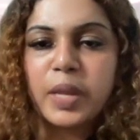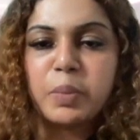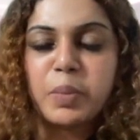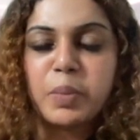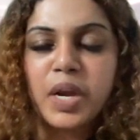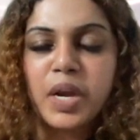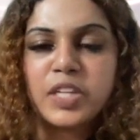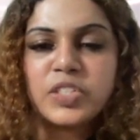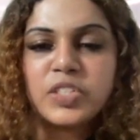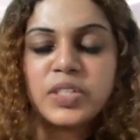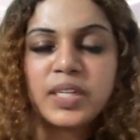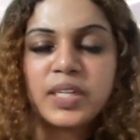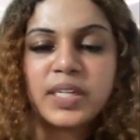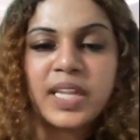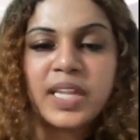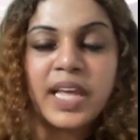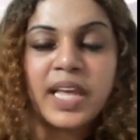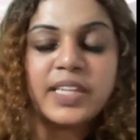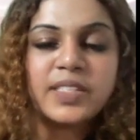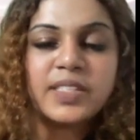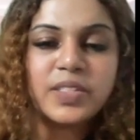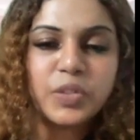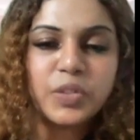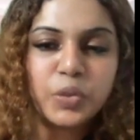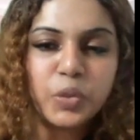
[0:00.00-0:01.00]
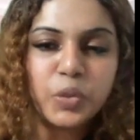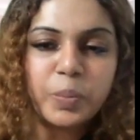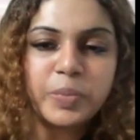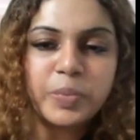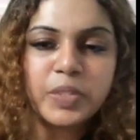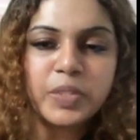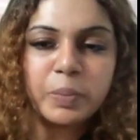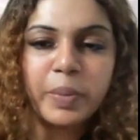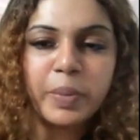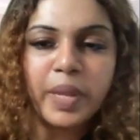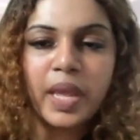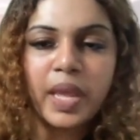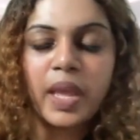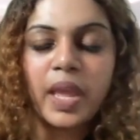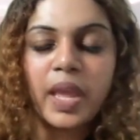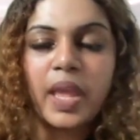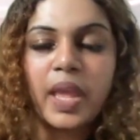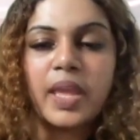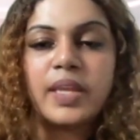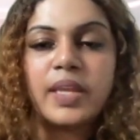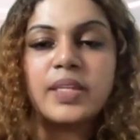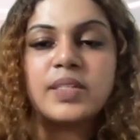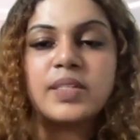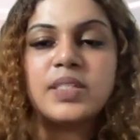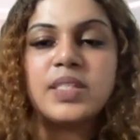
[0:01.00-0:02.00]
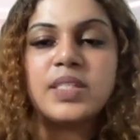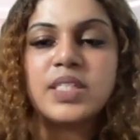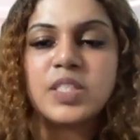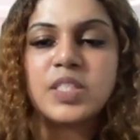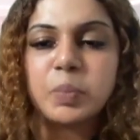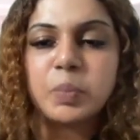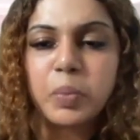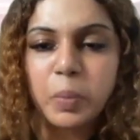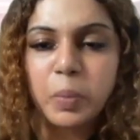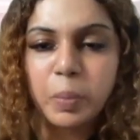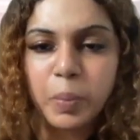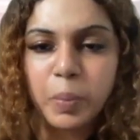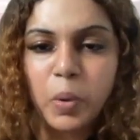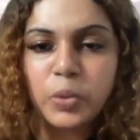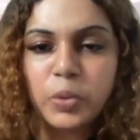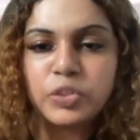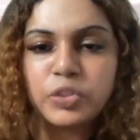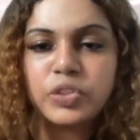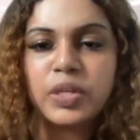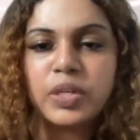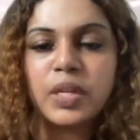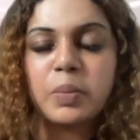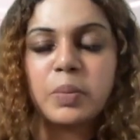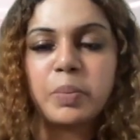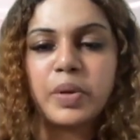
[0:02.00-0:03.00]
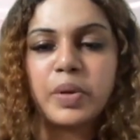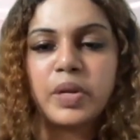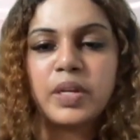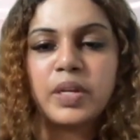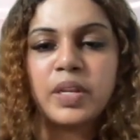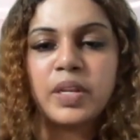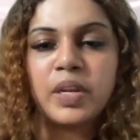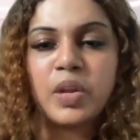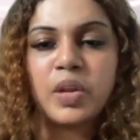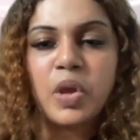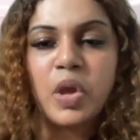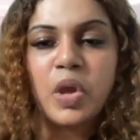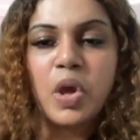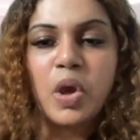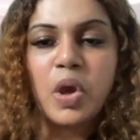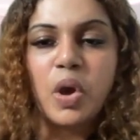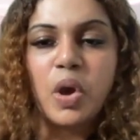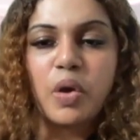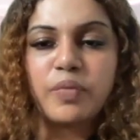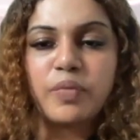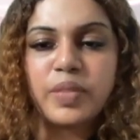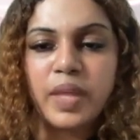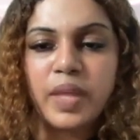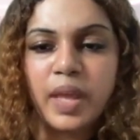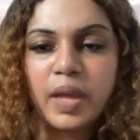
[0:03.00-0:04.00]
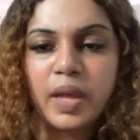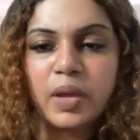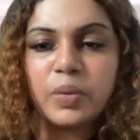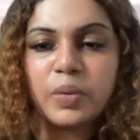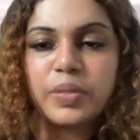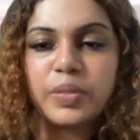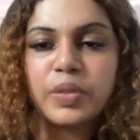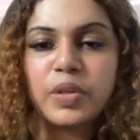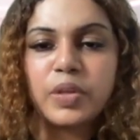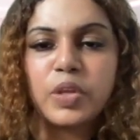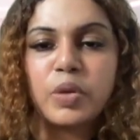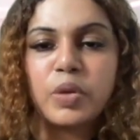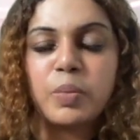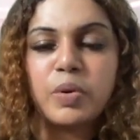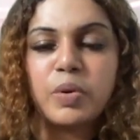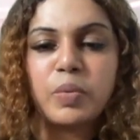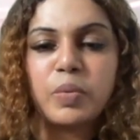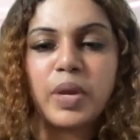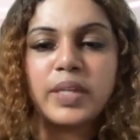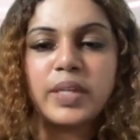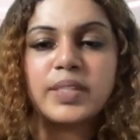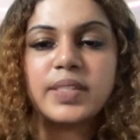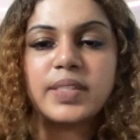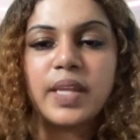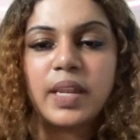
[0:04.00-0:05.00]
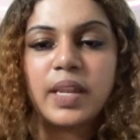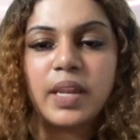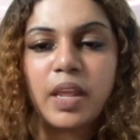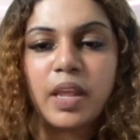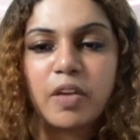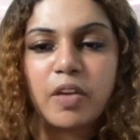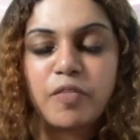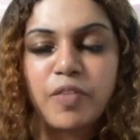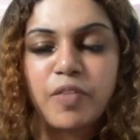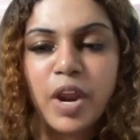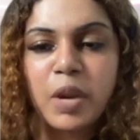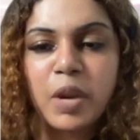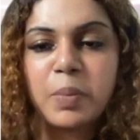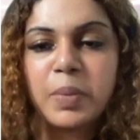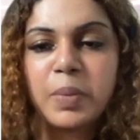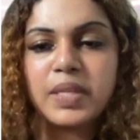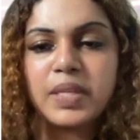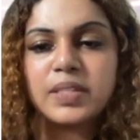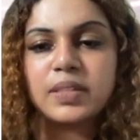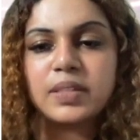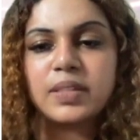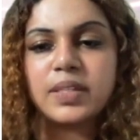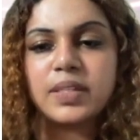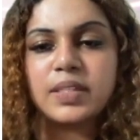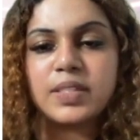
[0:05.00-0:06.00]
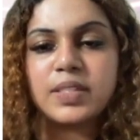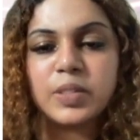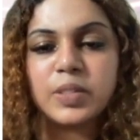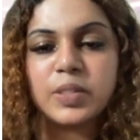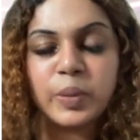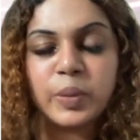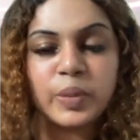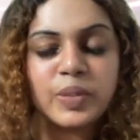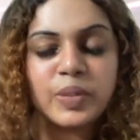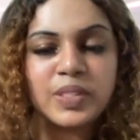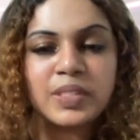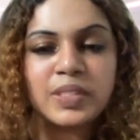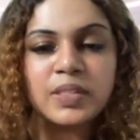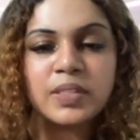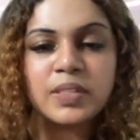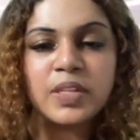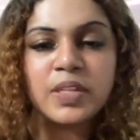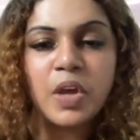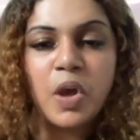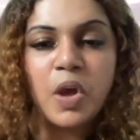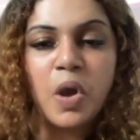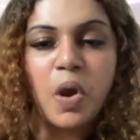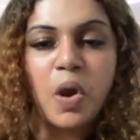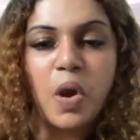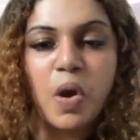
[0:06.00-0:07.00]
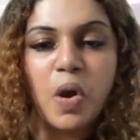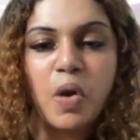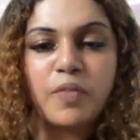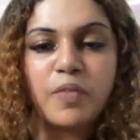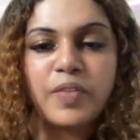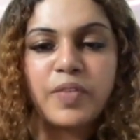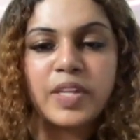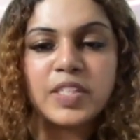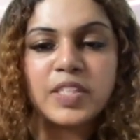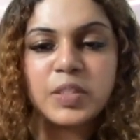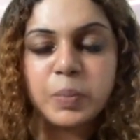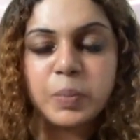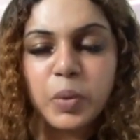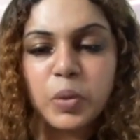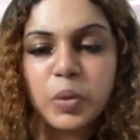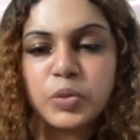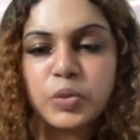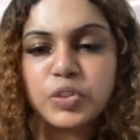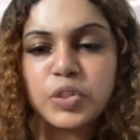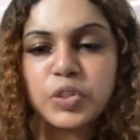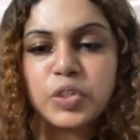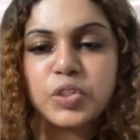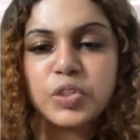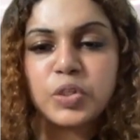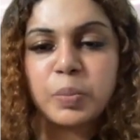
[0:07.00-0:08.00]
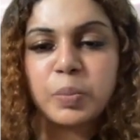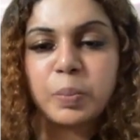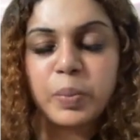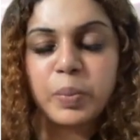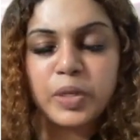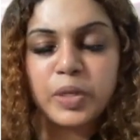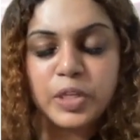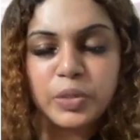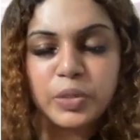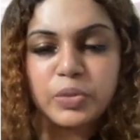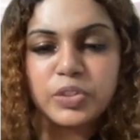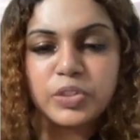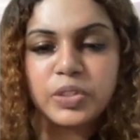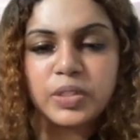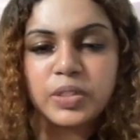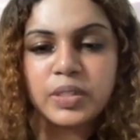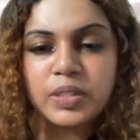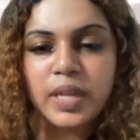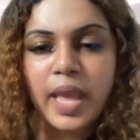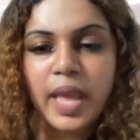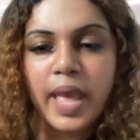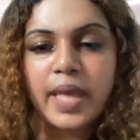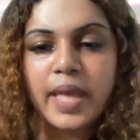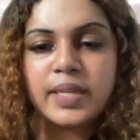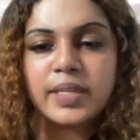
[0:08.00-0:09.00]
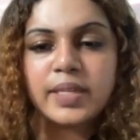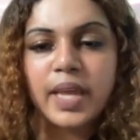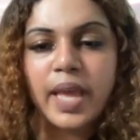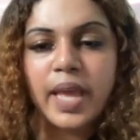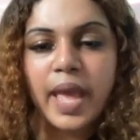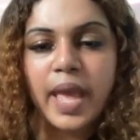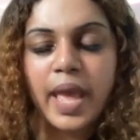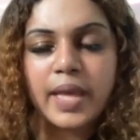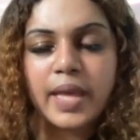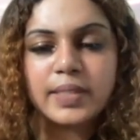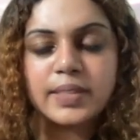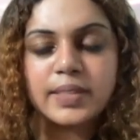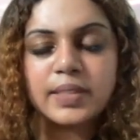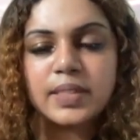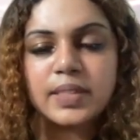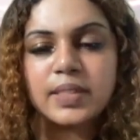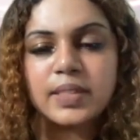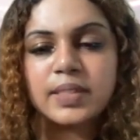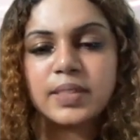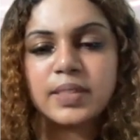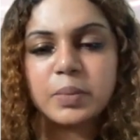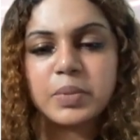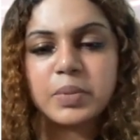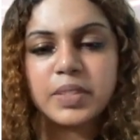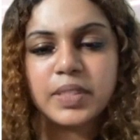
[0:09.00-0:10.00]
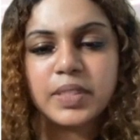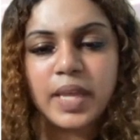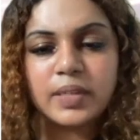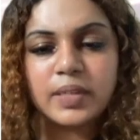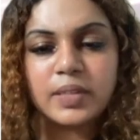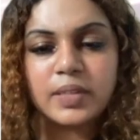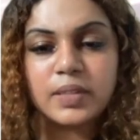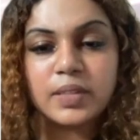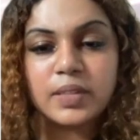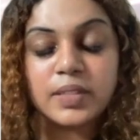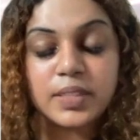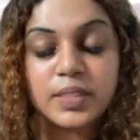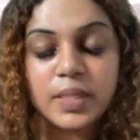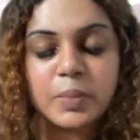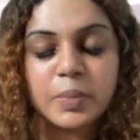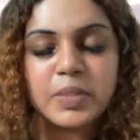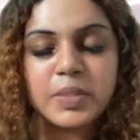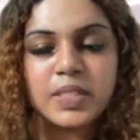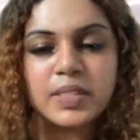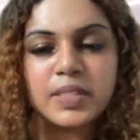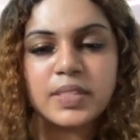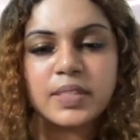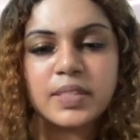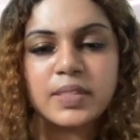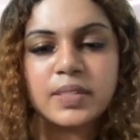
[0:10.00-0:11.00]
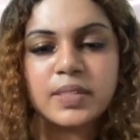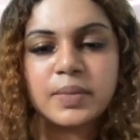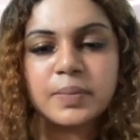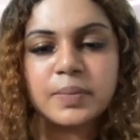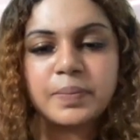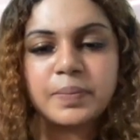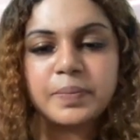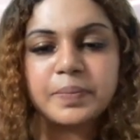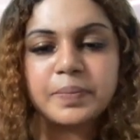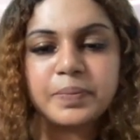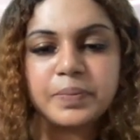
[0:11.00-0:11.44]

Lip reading: and marginalized groups bear a disproportionate burden of the health, human rights, and environmental consequences of exposure to pollution and hazardous substances.